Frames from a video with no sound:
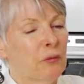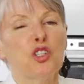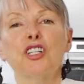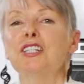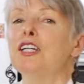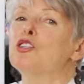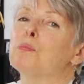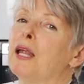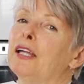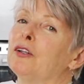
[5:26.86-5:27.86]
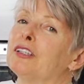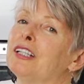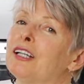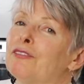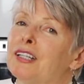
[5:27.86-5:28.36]
We just need to blend
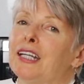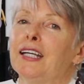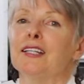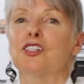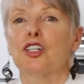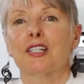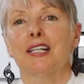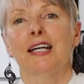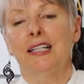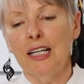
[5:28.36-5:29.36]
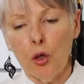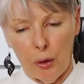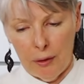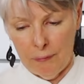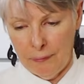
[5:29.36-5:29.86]
until everything is just like
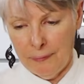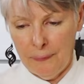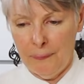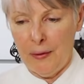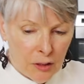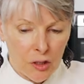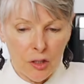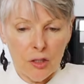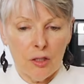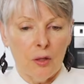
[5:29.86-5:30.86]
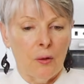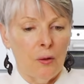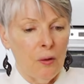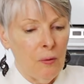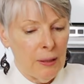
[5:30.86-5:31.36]
liquid.
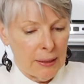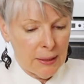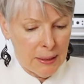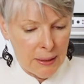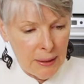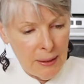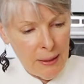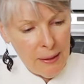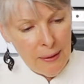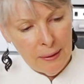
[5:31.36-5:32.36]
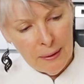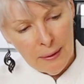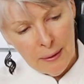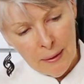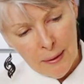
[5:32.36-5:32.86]
So let's see.
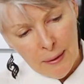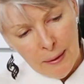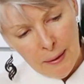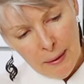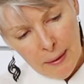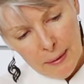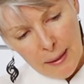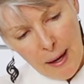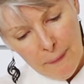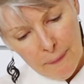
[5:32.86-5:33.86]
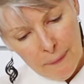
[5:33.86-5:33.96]
Yeah,